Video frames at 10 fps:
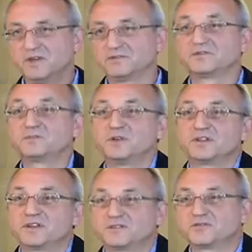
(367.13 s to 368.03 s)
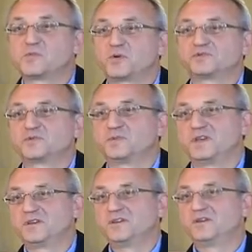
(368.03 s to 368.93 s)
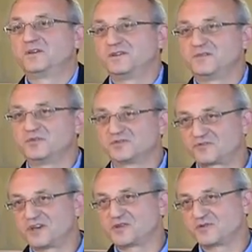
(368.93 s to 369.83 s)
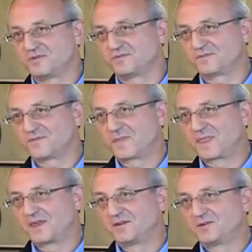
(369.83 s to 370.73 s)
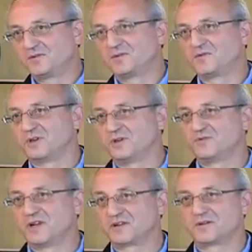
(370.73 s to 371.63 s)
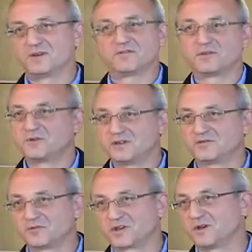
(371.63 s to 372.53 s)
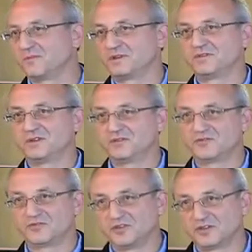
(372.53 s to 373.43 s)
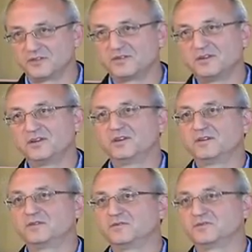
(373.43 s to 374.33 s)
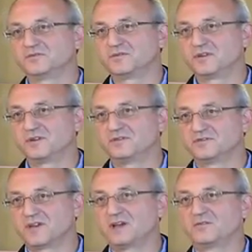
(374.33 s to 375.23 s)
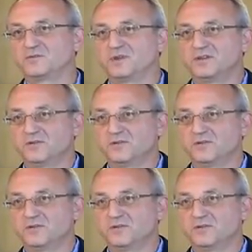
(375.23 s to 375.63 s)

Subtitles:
This building is supposed to be a demonstration. We welcome everyone to come and see it. It is designed to be a